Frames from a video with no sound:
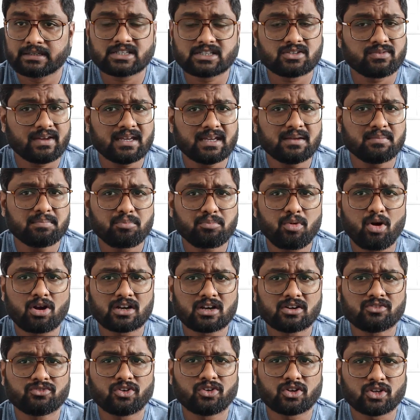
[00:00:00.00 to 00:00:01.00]
It's very
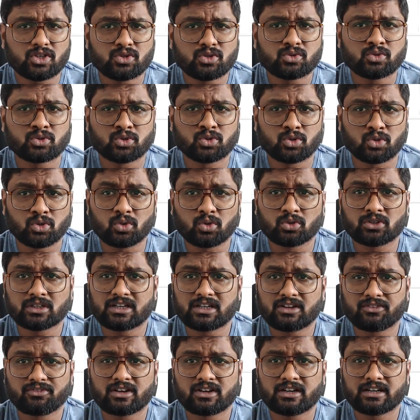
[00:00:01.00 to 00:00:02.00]
important for you to know the
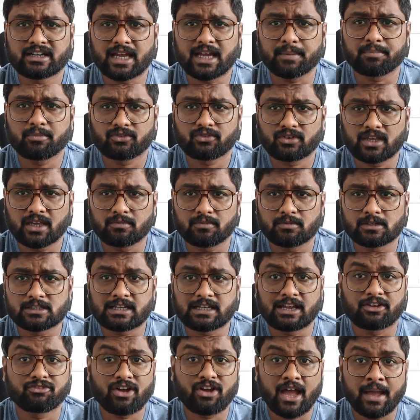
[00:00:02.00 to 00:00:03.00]
different type of cable,
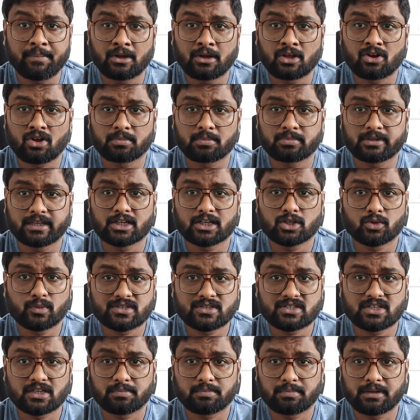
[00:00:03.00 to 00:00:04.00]
like fiber optic,
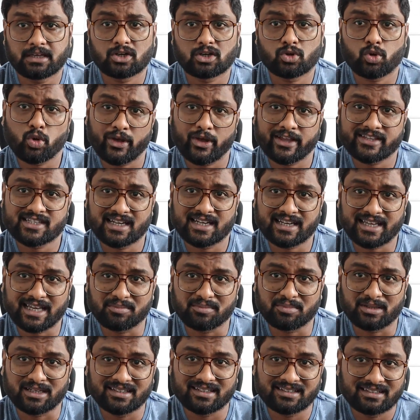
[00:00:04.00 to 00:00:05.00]
twisted pair, coaxial
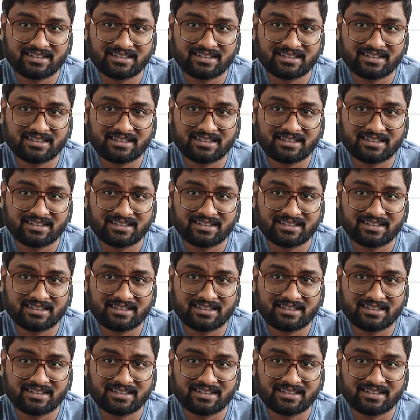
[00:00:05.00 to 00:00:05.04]
cable.